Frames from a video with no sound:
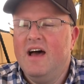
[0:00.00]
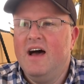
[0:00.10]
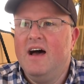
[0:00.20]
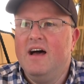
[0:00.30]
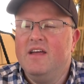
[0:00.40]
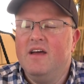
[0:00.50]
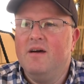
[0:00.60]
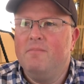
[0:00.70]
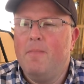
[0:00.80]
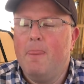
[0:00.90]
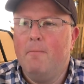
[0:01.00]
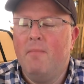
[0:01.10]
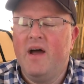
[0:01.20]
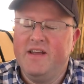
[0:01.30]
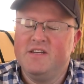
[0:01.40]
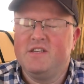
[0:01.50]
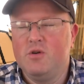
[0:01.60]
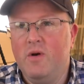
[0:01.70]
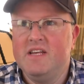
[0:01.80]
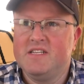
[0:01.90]
uh, a a mind
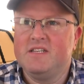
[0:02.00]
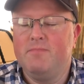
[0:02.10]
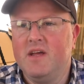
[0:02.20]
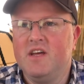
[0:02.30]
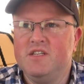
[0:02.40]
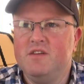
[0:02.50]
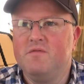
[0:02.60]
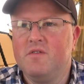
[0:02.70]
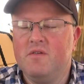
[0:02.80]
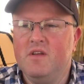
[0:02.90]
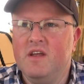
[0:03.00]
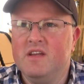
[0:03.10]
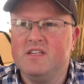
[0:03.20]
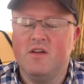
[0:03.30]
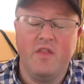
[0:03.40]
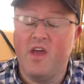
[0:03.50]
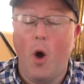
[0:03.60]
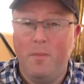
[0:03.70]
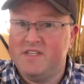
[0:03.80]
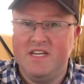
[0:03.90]
twist because you've it's a, the
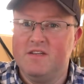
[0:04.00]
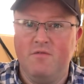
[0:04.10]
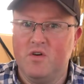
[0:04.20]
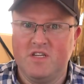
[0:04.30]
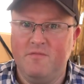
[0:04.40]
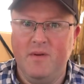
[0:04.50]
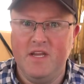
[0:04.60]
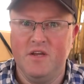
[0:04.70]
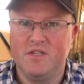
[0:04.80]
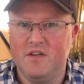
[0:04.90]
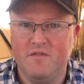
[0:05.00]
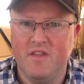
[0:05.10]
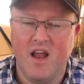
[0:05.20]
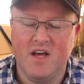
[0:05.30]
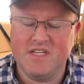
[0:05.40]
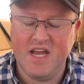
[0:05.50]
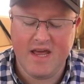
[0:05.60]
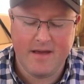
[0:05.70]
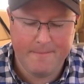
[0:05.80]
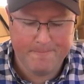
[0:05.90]
opposite of what I've been used to for the last
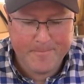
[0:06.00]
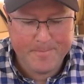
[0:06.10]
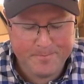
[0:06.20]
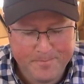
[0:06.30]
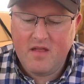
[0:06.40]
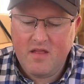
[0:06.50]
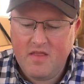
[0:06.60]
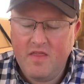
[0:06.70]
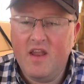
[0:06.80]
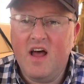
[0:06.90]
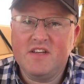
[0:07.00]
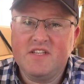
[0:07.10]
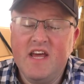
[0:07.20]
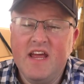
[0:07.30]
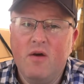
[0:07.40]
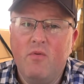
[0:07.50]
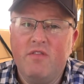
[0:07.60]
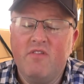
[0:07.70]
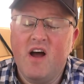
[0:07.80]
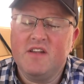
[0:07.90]
year. The last thing
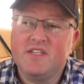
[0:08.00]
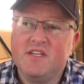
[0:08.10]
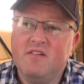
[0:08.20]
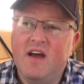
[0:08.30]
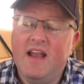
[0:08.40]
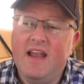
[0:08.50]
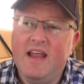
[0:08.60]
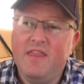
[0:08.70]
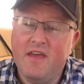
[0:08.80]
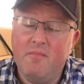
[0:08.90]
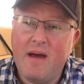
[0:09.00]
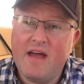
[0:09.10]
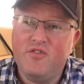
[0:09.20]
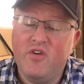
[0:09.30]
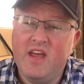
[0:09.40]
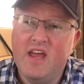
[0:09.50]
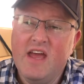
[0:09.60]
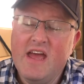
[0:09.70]
with regards to a lithium battery